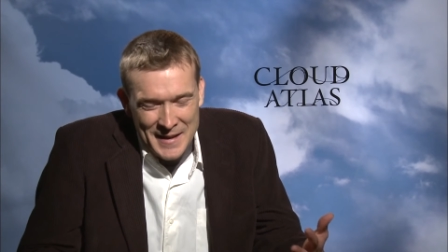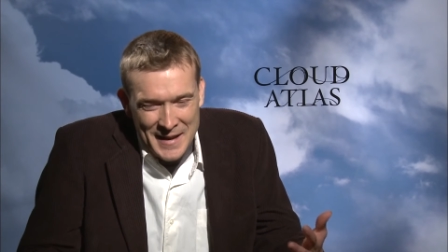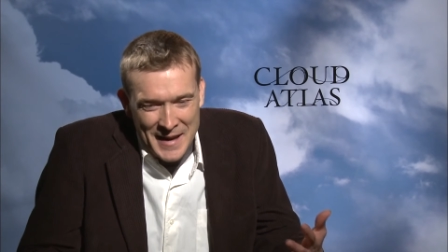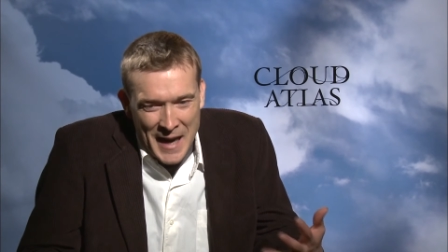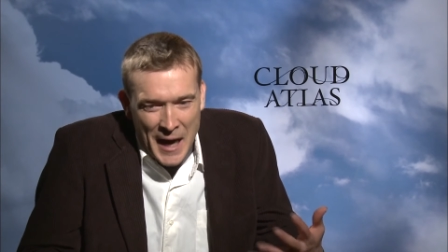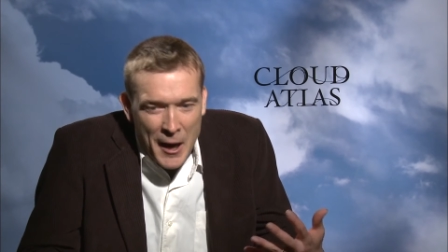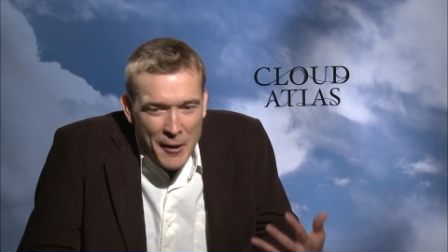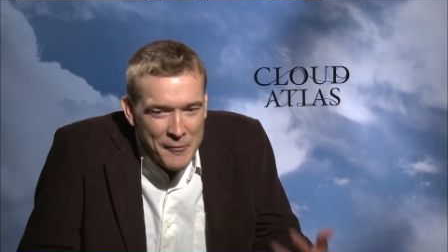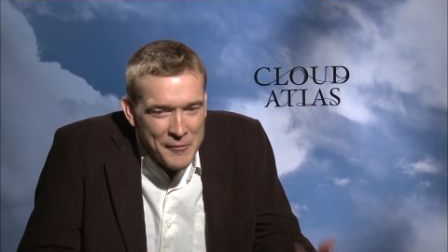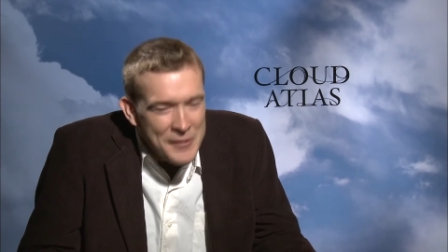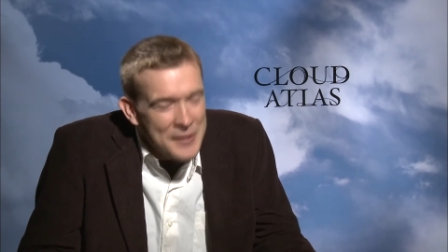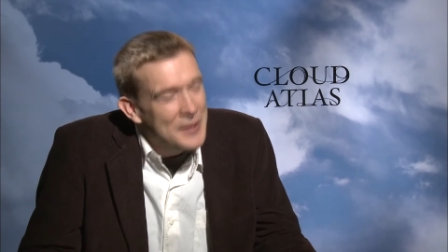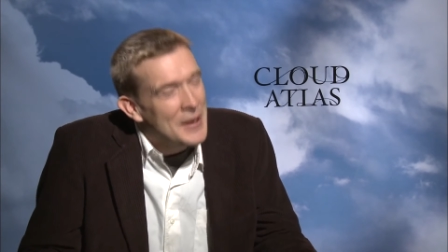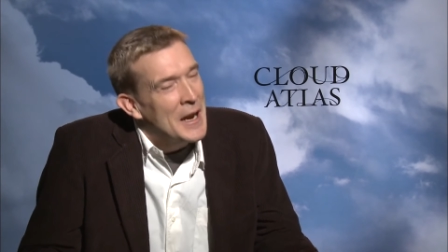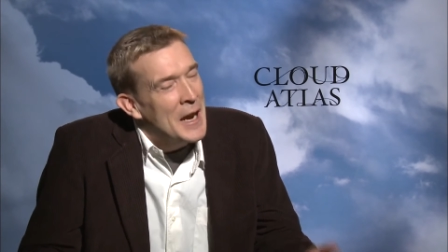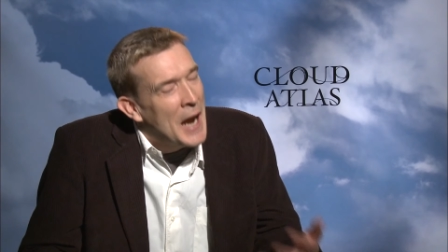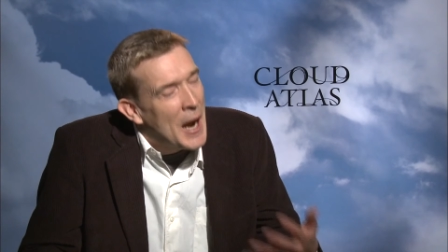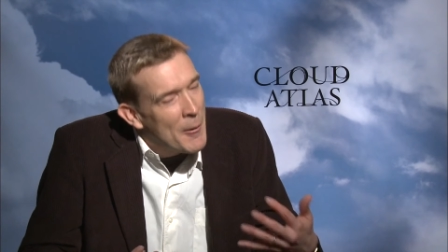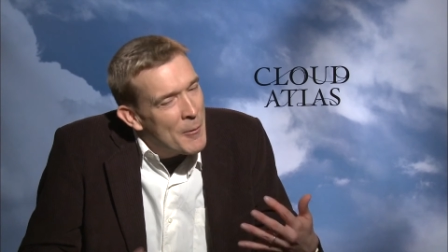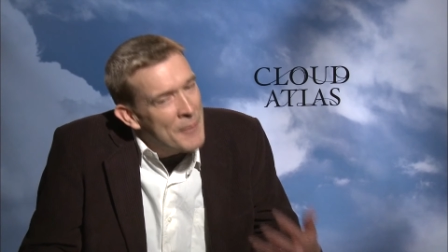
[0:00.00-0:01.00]

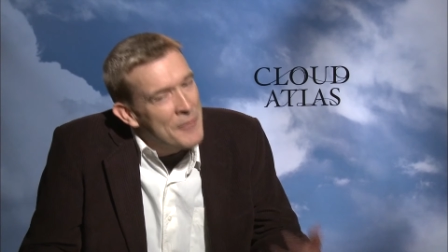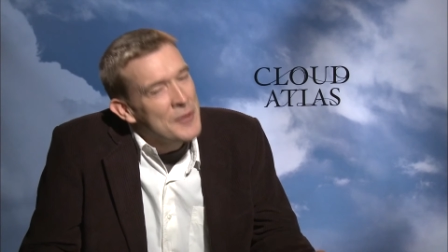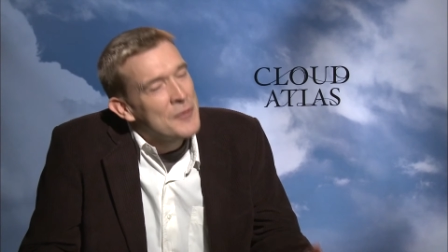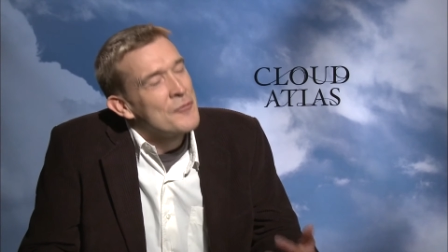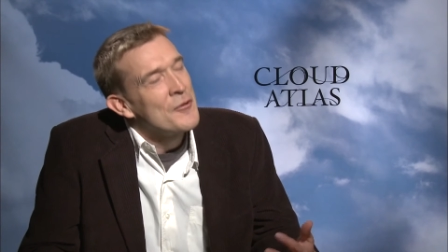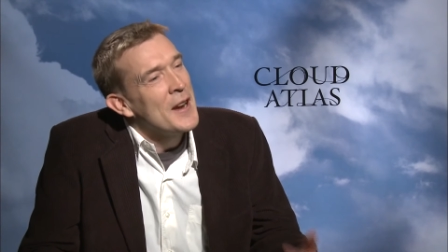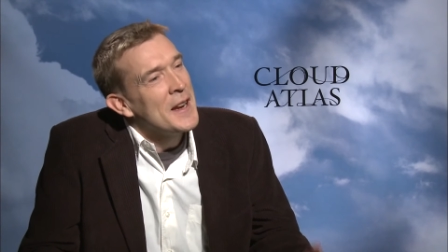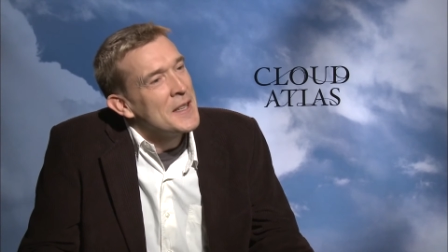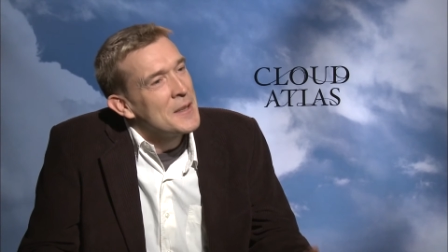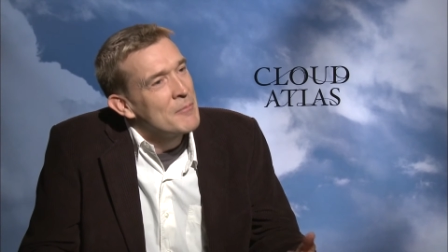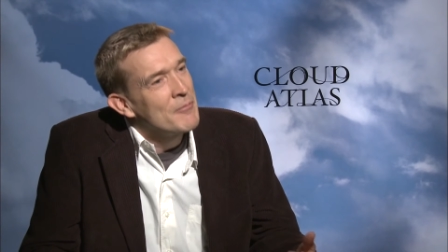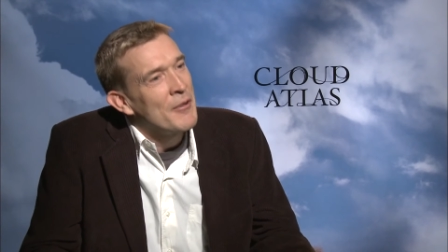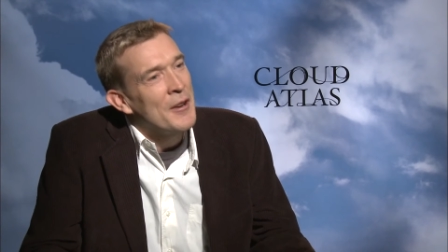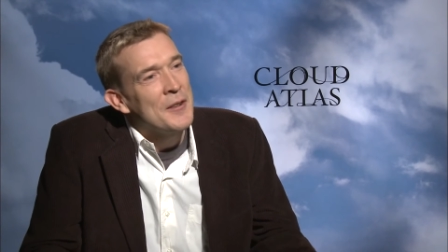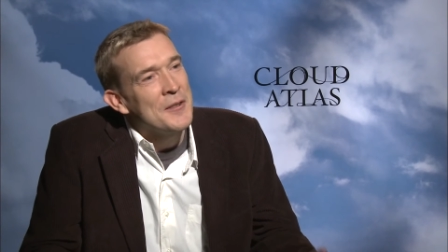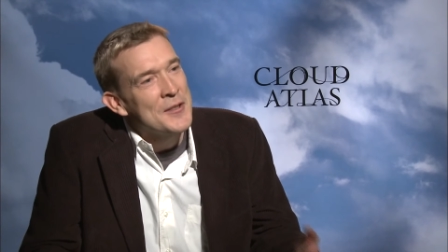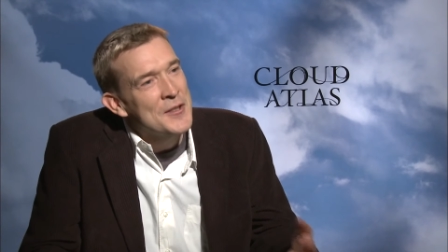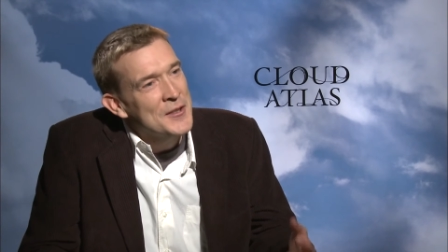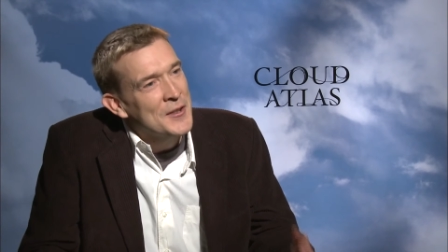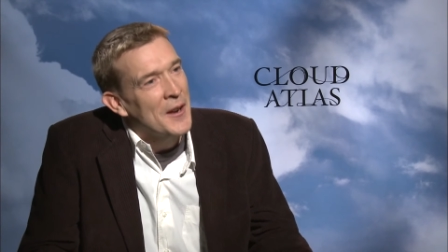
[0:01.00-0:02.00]
however great a
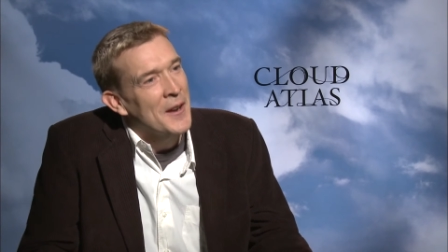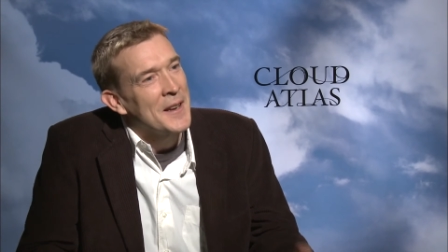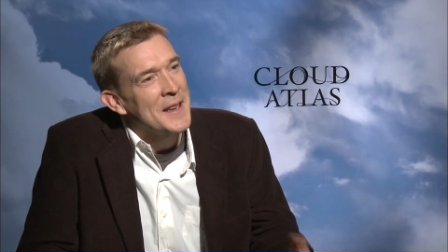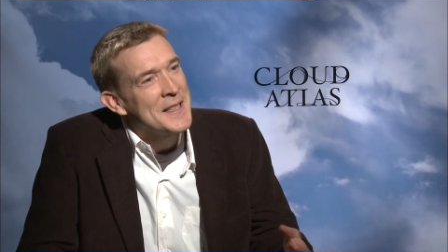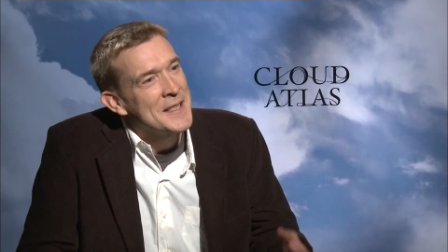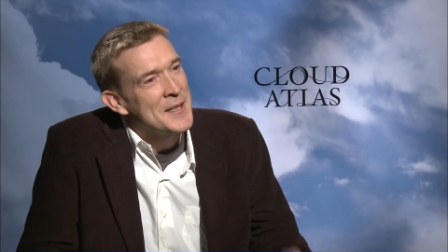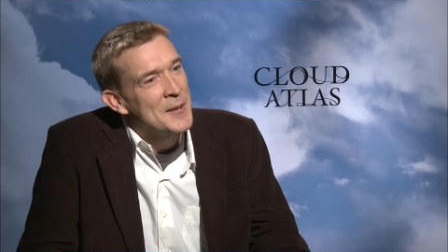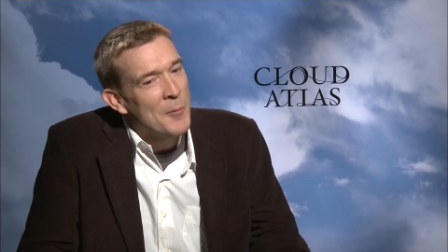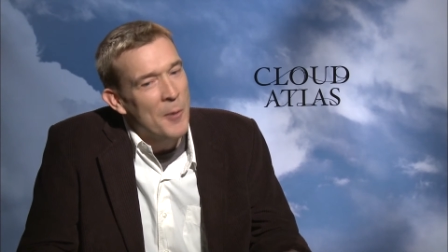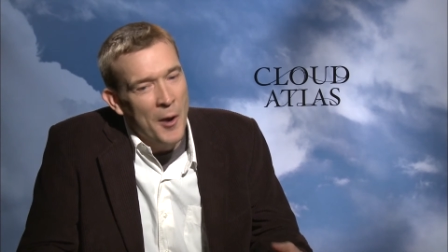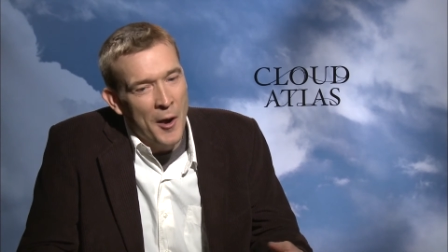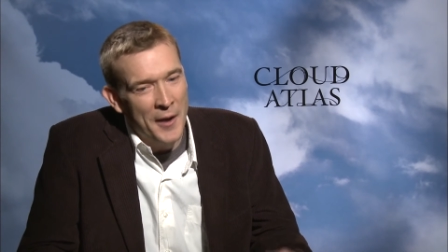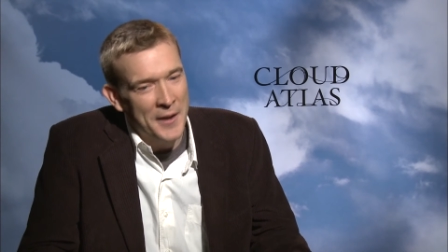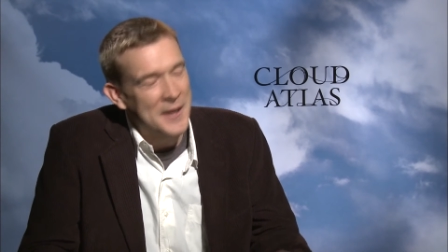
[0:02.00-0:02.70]
prose stylist you are,